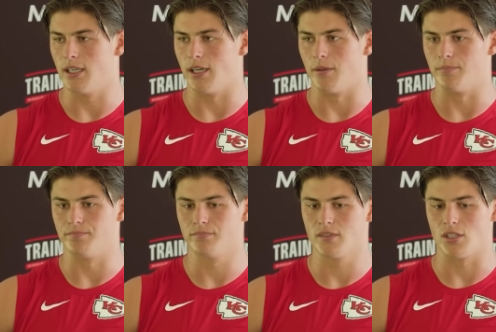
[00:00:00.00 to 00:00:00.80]
Um,
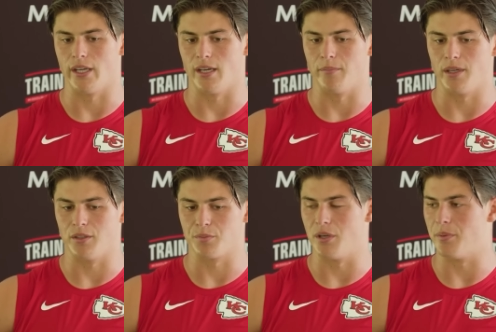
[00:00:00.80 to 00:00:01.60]
so yeah, I'm, i
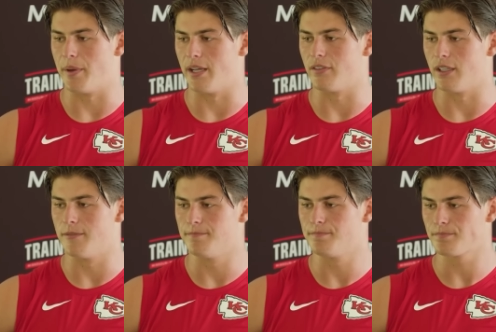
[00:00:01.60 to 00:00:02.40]
was pretty prepared for that.
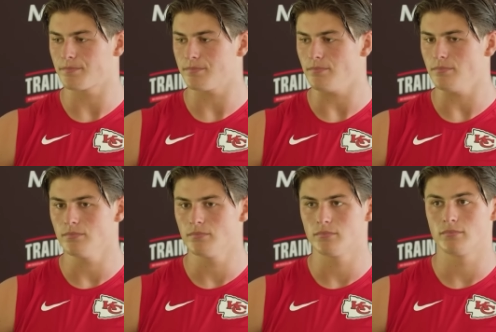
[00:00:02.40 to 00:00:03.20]
Where are you as
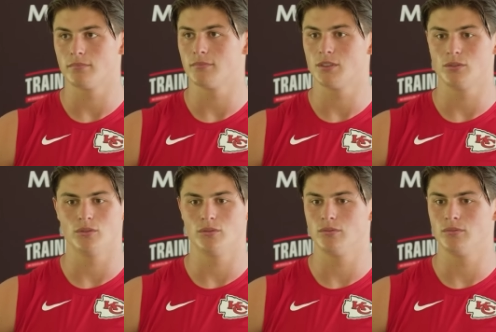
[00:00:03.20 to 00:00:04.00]
far as comfort
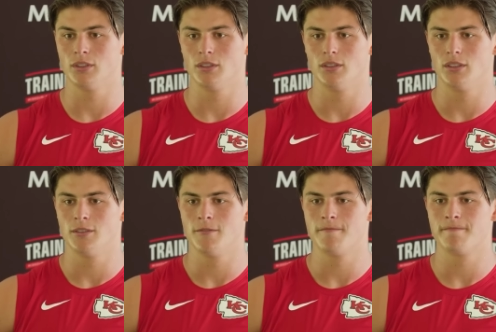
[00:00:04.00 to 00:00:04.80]
level when it comes to
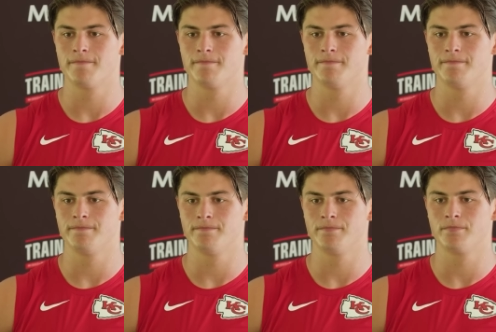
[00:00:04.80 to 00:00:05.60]
lining up
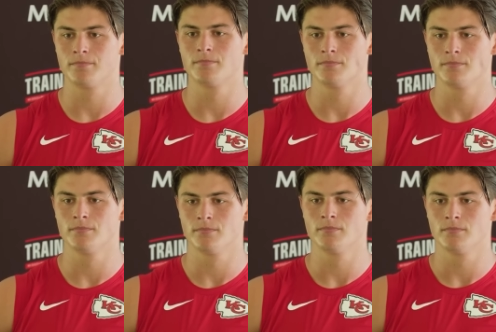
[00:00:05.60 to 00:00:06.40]
and, and
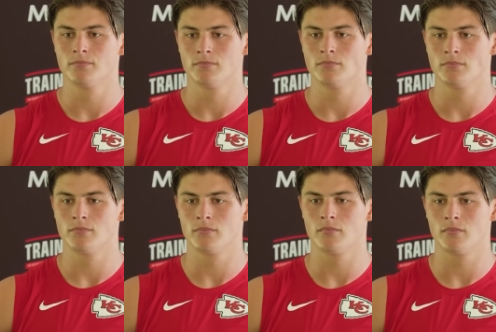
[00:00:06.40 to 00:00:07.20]
waiting for the
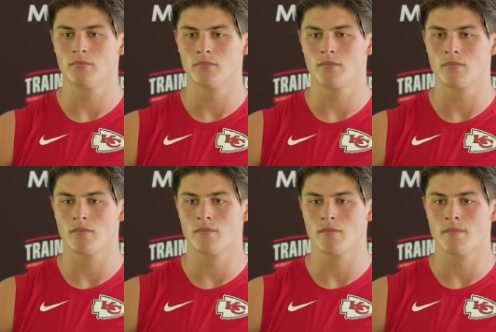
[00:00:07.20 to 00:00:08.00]
beginning of the play and so
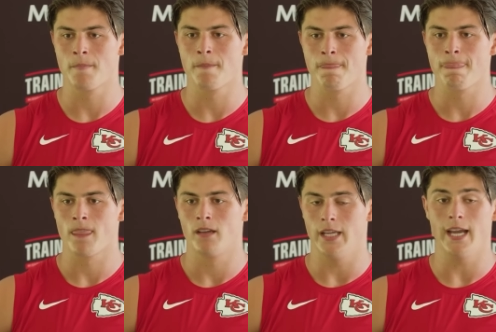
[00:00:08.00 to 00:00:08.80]
on and so forth?
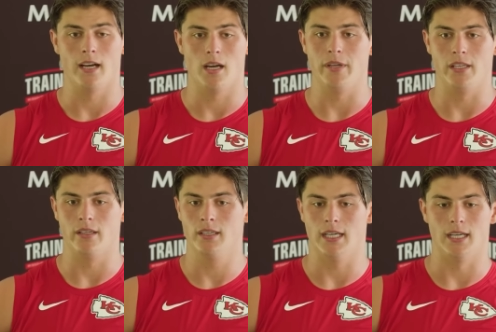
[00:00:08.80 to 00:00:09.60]
Yeah, I mean,
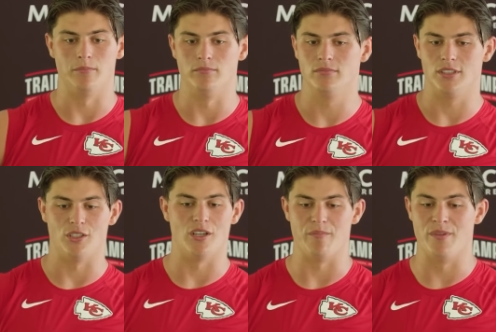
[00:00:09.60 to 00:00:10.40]
um, you know, I'm